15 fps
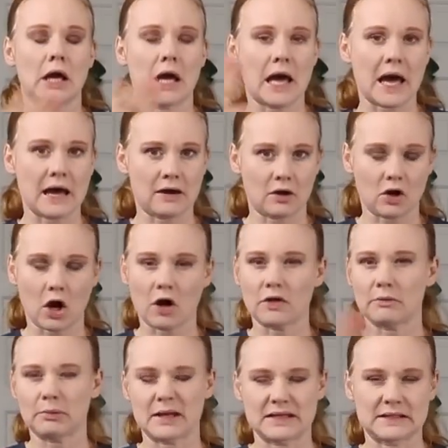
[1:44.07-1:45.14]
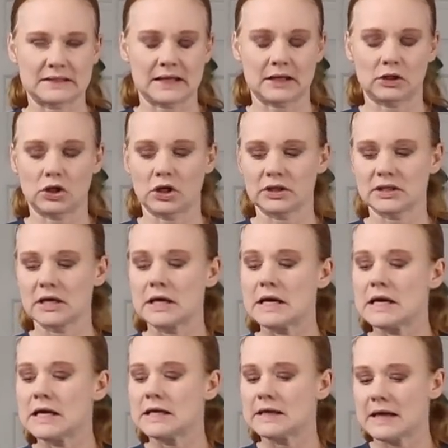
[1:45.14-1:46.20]
at all the places I looked.
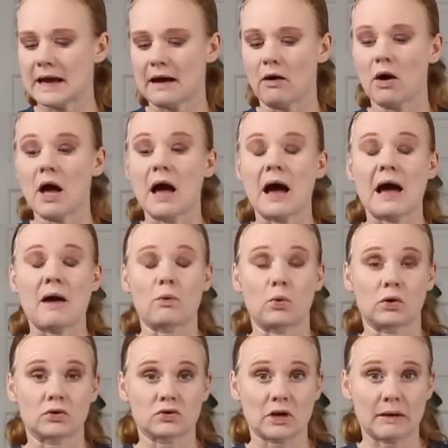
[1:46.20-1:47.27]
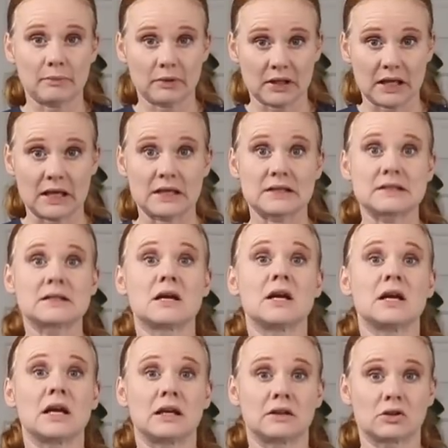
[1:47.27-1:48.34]
Now, I will drop links
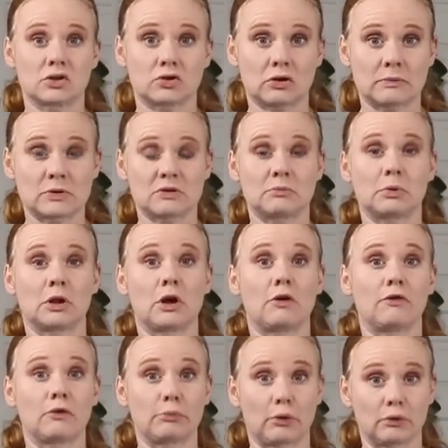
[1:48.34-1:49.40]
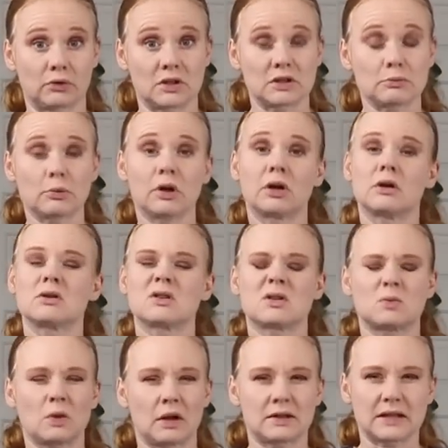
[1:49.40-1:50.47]
in the description below for both these printers
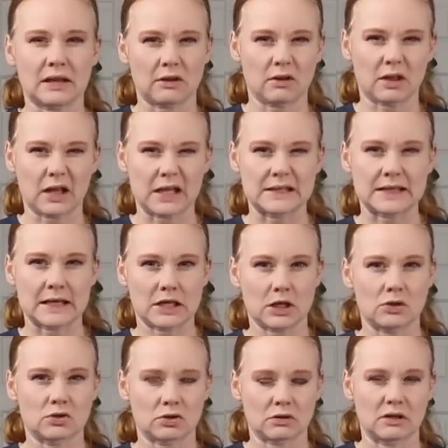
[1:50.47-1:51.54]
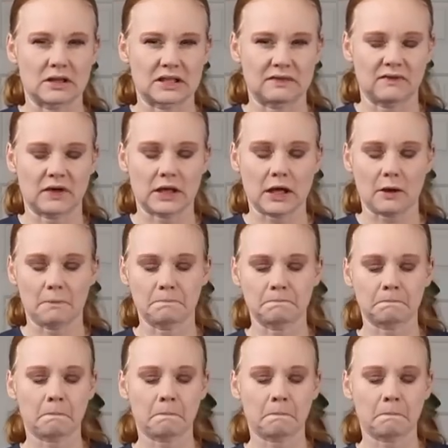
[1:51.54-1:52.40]
as well as other things I used during this video.